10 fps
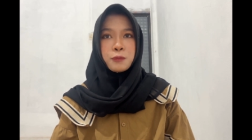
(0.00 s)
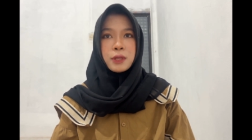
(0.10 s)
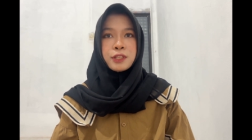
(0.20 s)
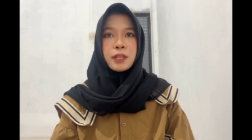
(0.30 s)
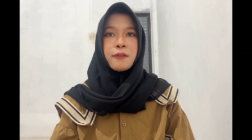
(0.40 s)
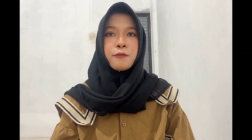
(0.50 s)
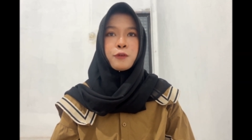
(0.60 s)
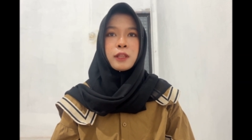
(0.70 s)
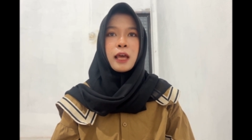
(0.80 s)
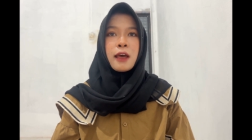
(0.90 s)
which
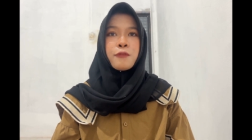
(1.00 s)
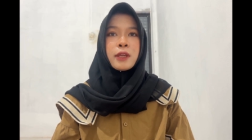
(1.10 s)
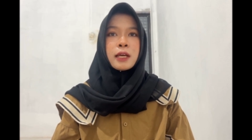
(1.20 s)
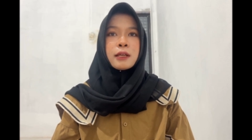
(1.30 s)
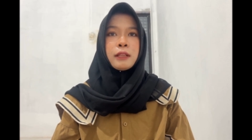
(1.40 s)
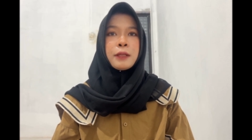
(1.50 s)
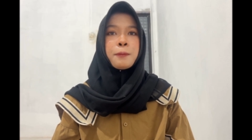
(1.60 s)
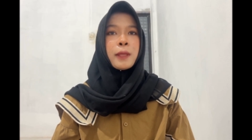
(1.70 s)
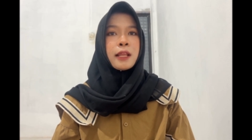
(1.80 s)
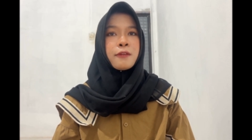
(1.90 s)
involve having a clear
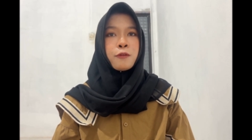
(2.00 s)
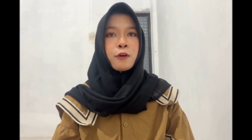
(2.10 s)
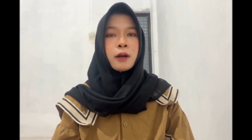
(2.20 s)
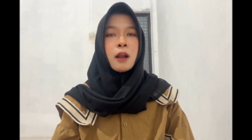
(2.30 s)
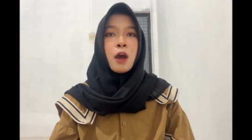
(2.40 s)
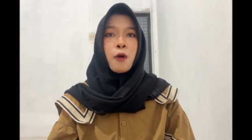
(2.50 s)
plan for